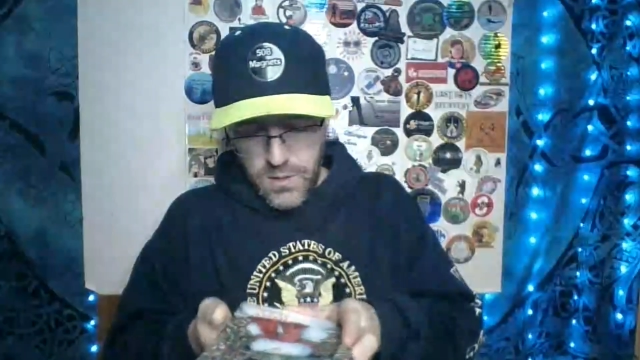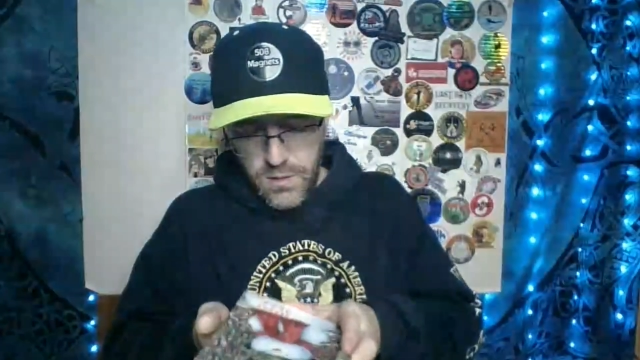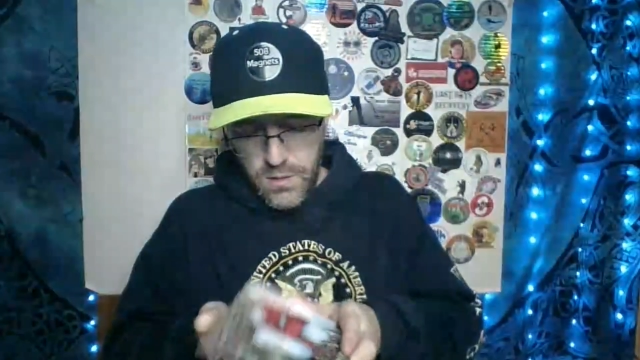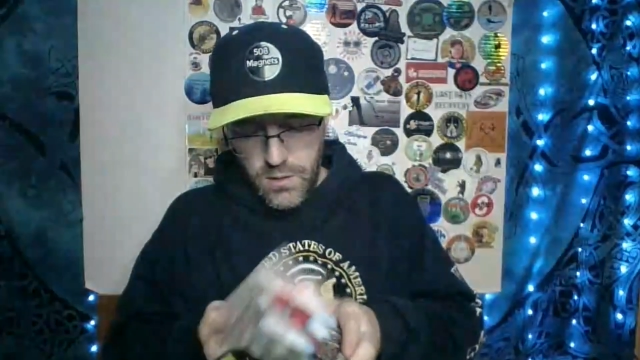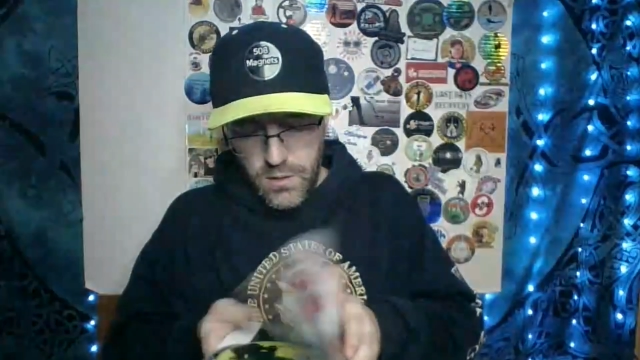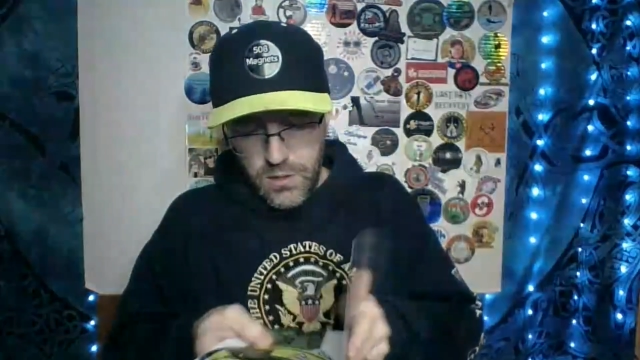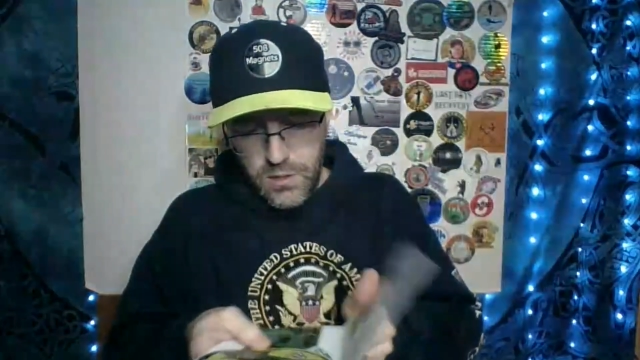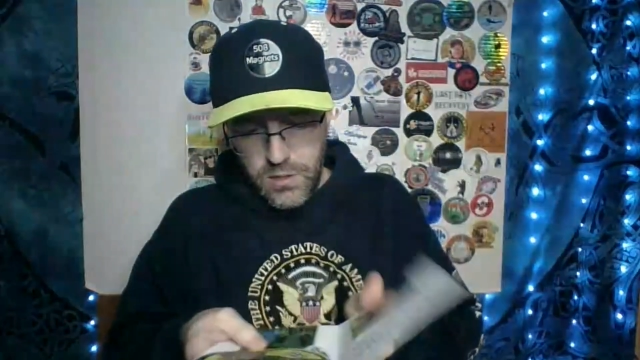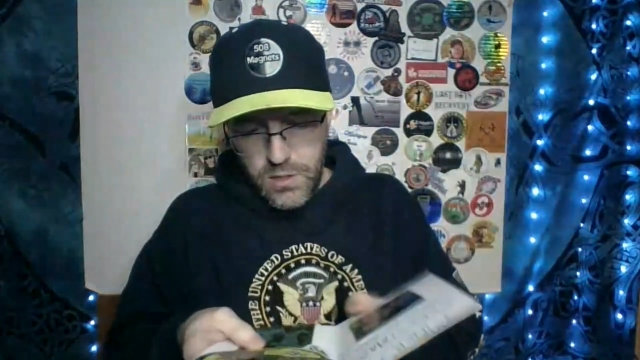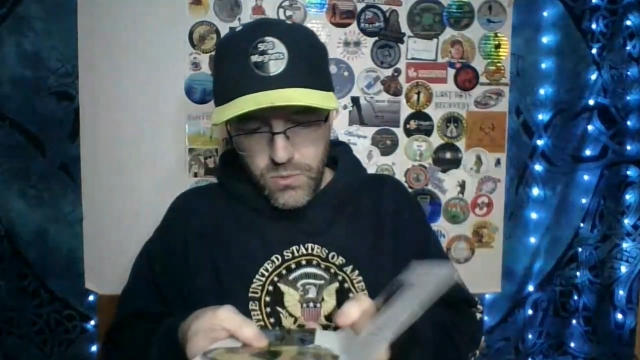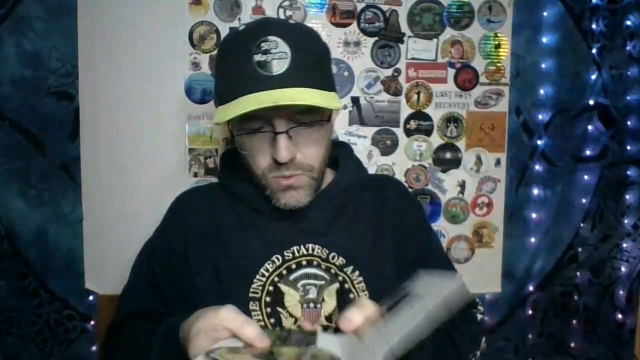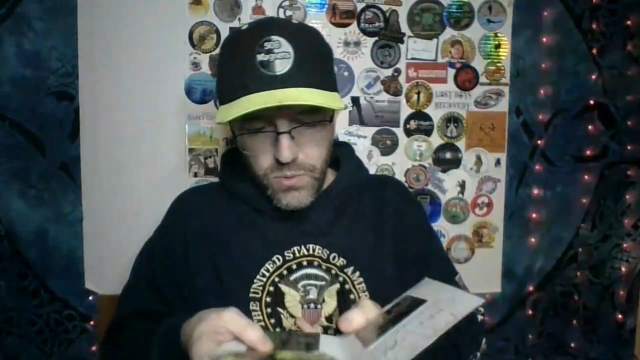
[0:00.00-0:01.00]
Let's see
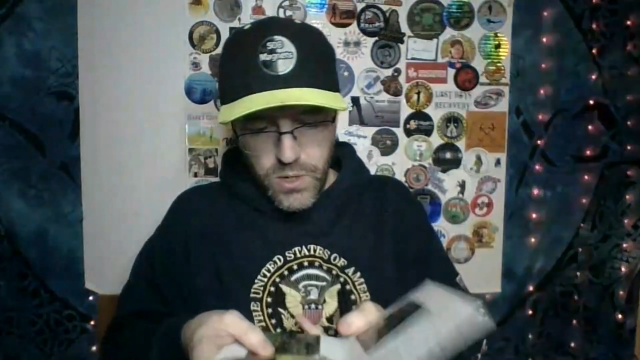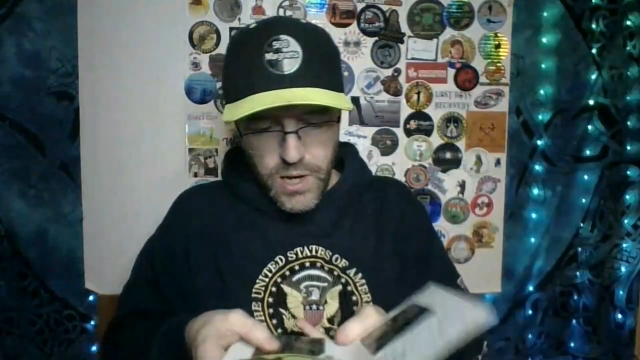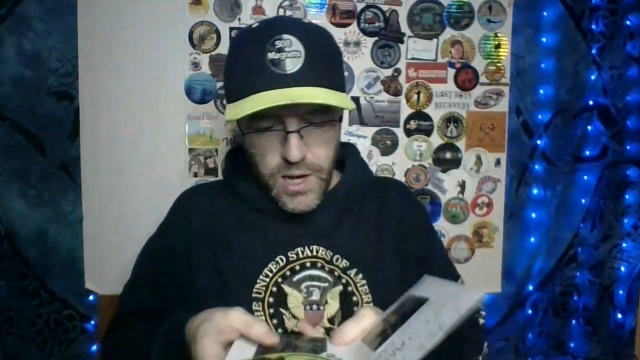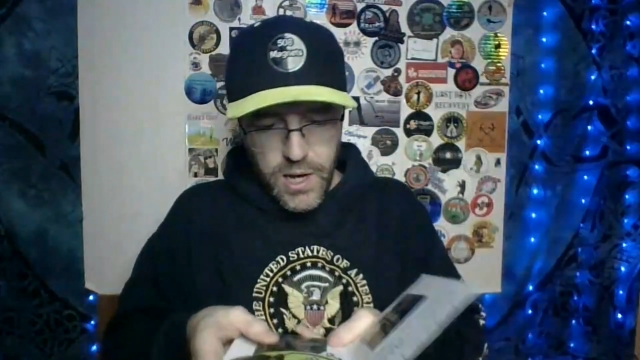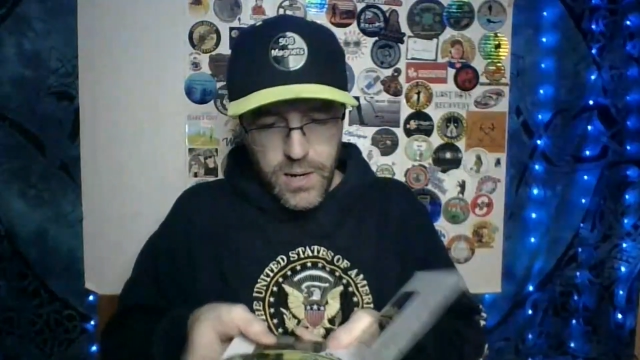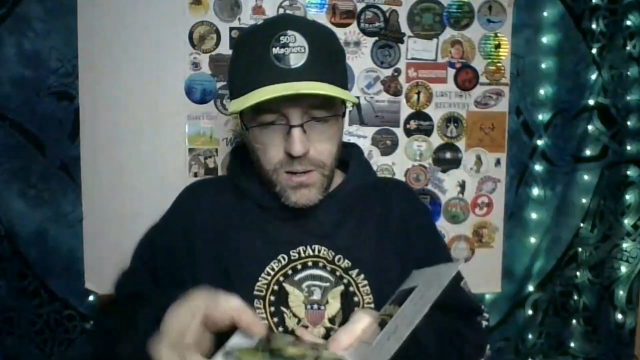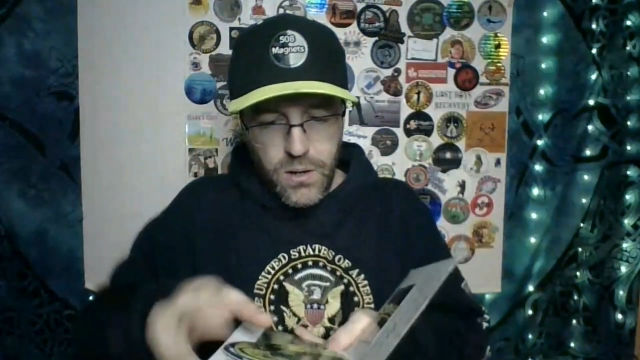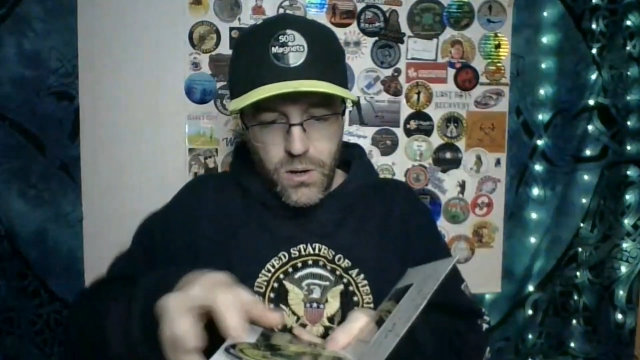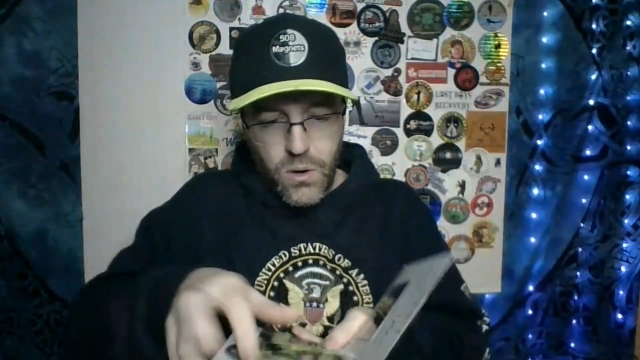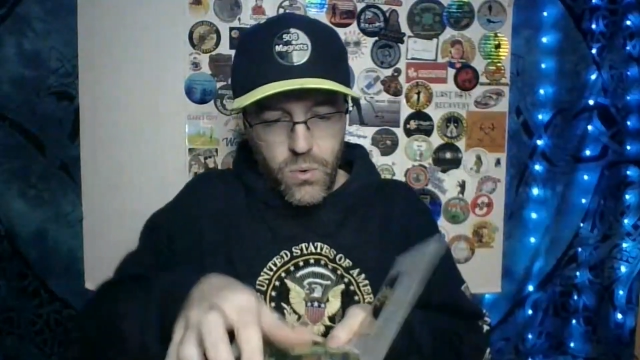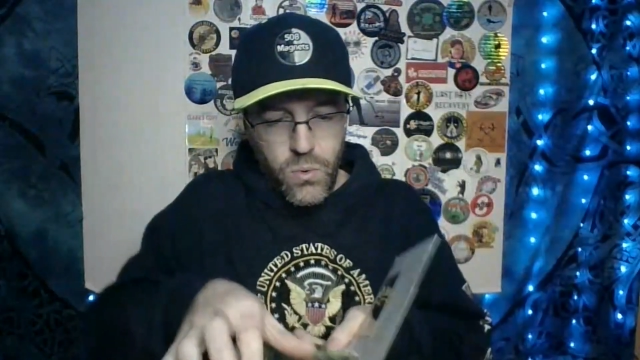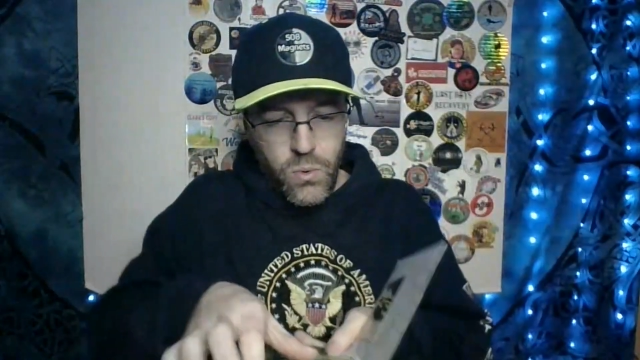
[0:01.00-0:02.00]
what we got.
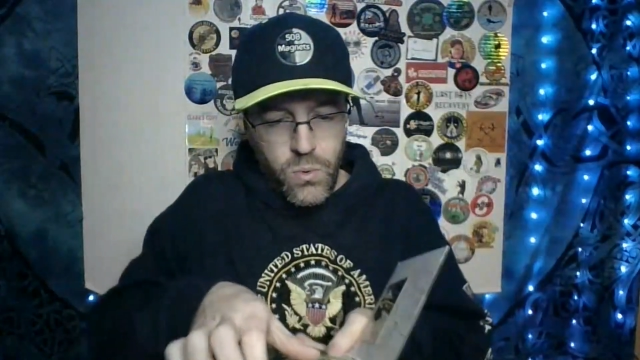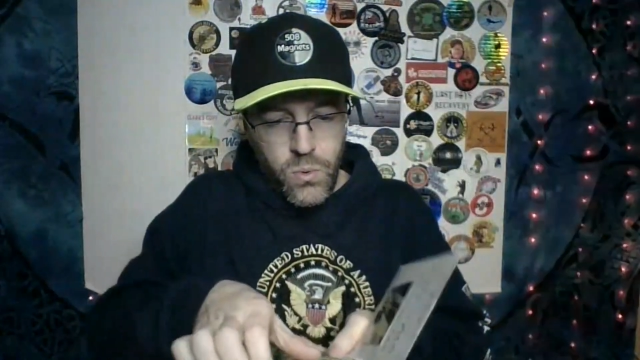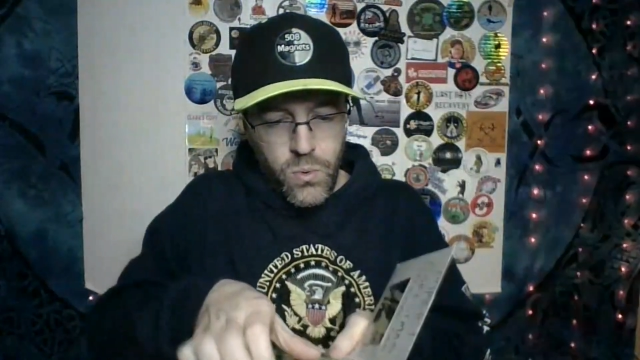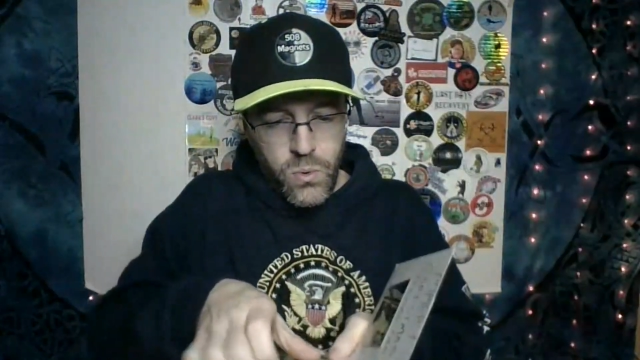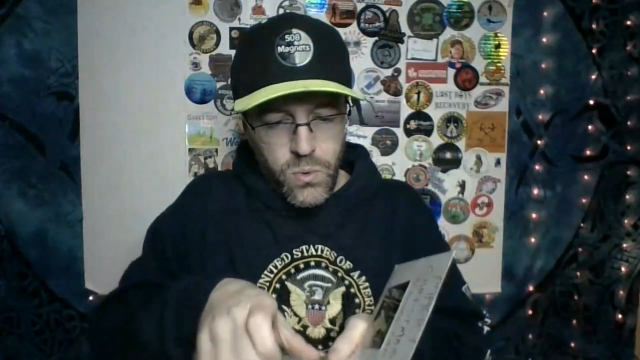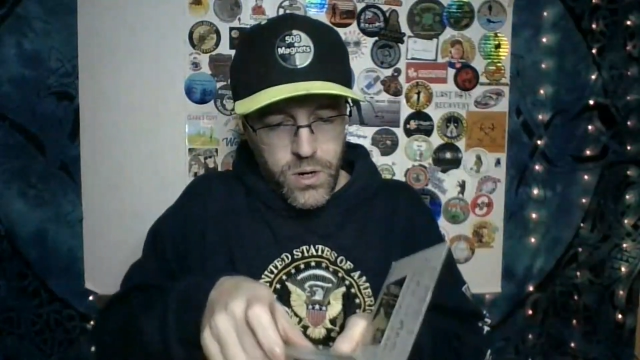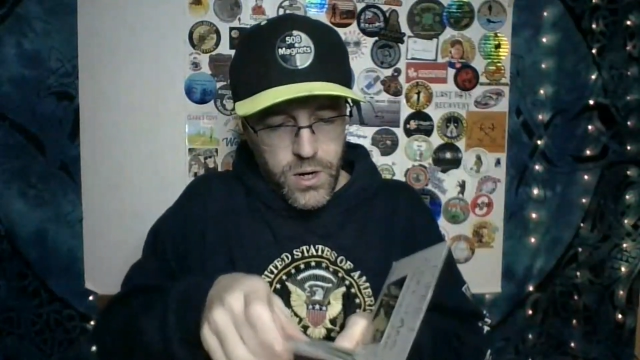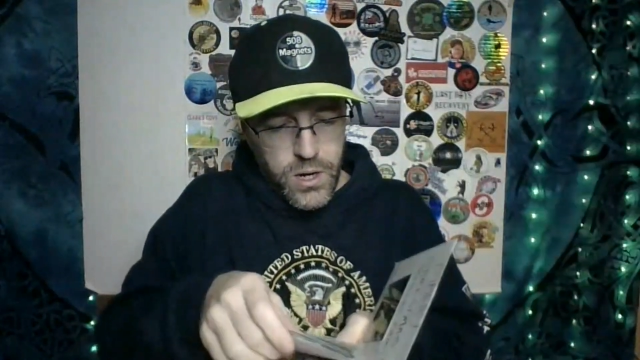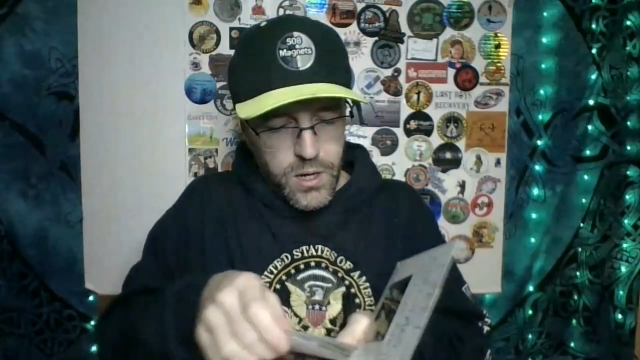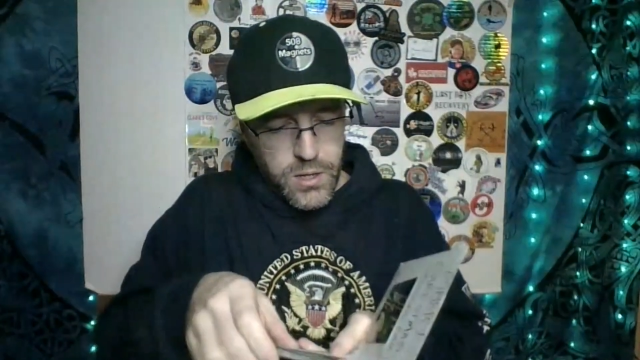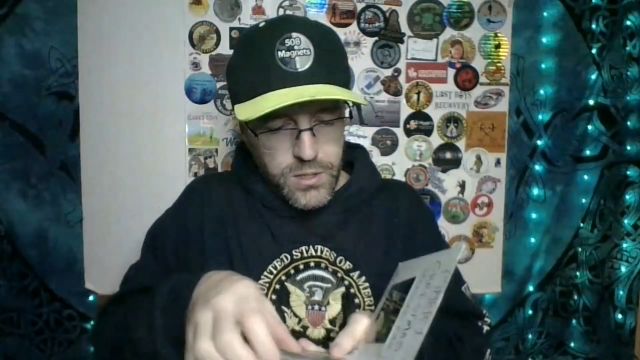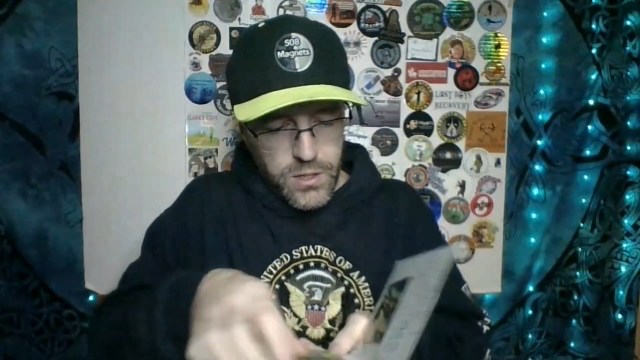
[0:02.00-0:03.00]
Oh,
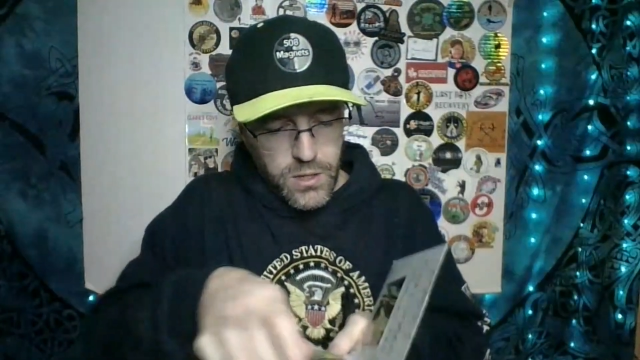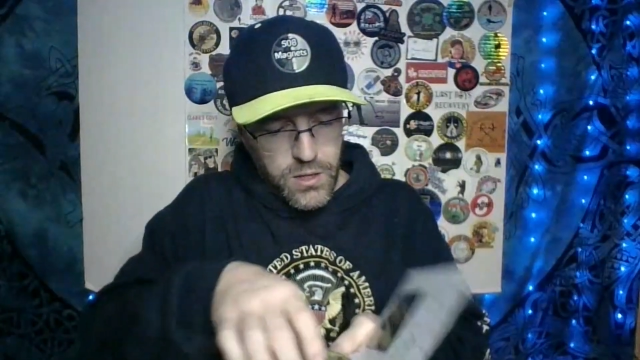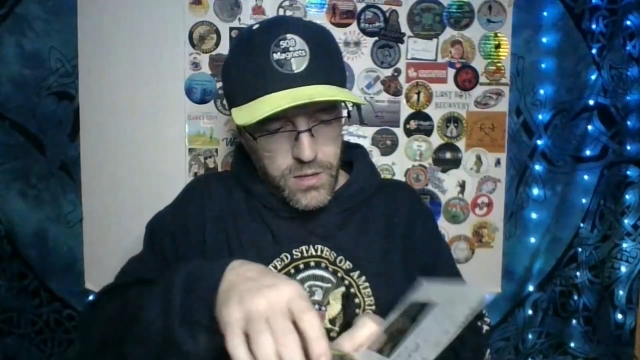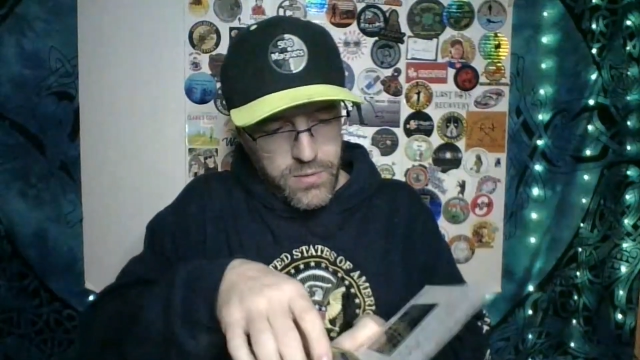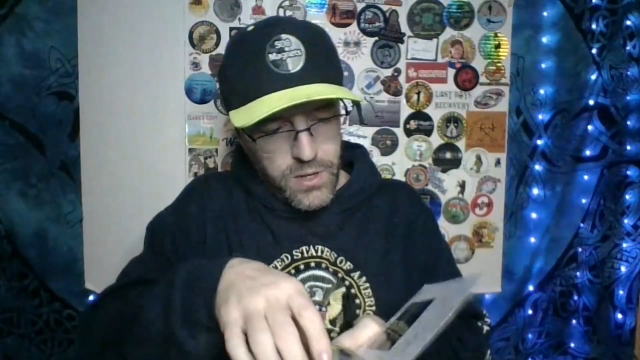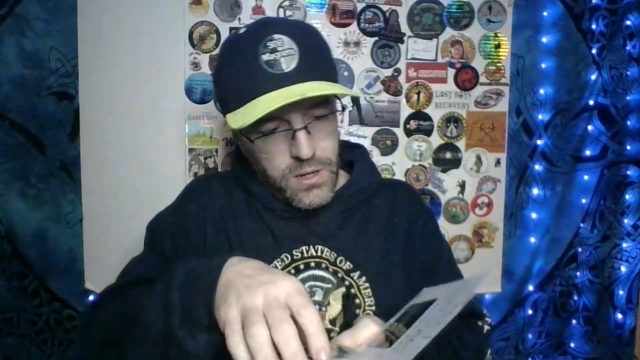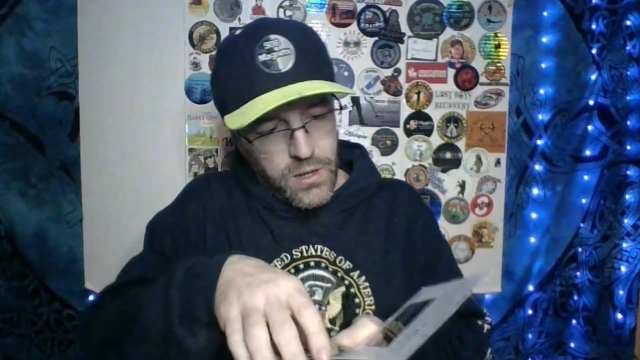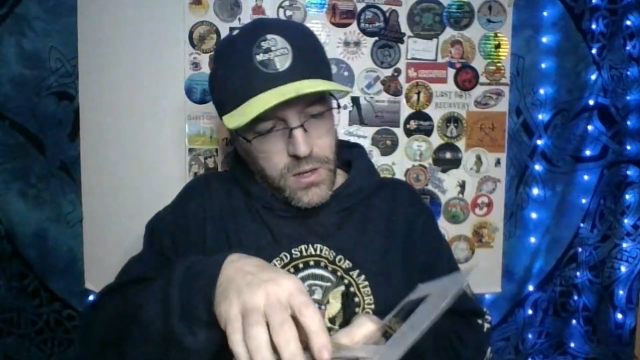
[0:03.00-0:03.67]
nice. I love it.